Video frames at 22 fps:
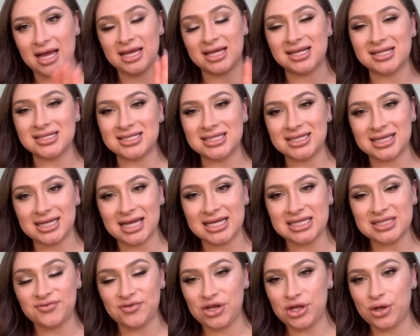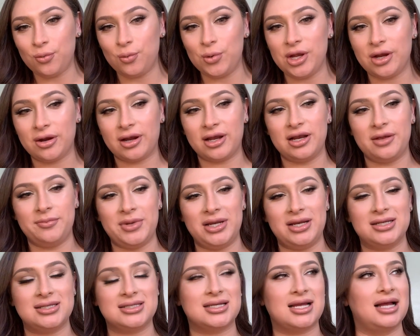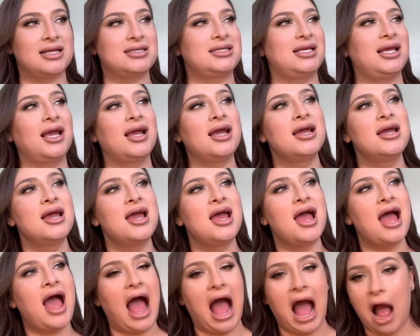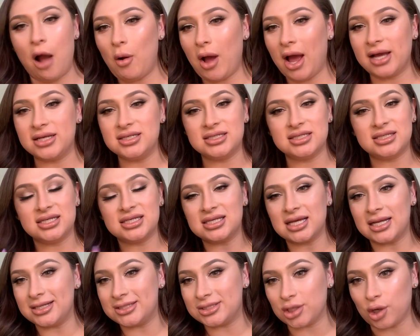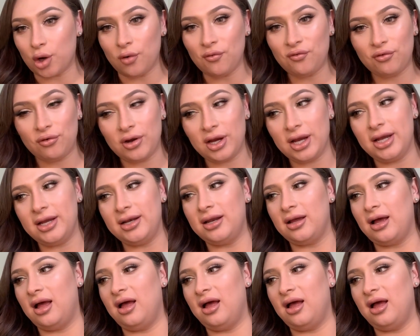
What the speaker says: and in today's video we are going to be discussing how I just decided to go for it,